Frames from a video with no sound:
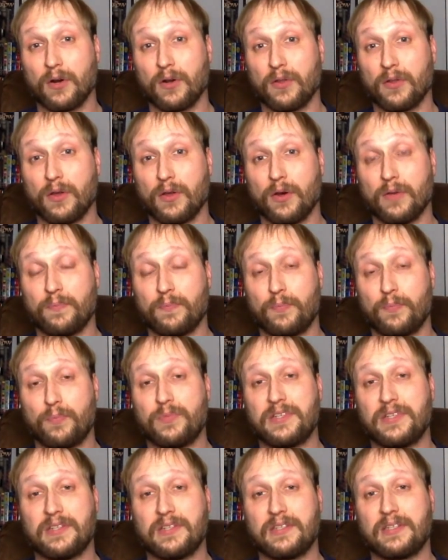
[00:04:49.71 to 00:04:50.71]
the
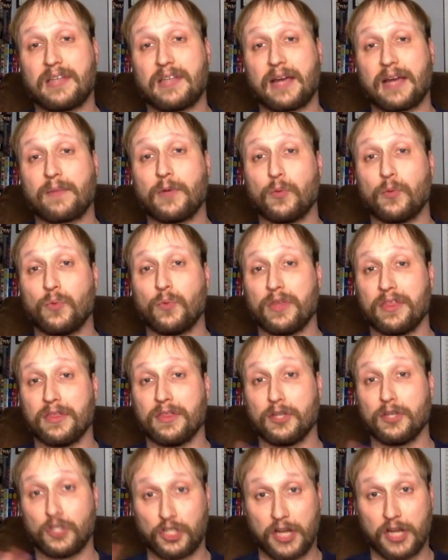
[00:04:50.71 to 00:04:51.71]
segment with
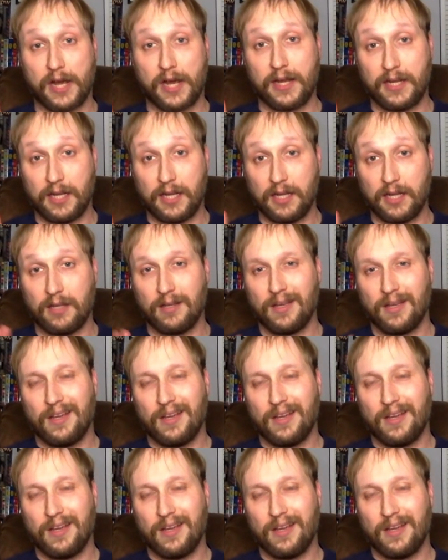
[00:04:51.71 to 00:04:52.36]
The Shining.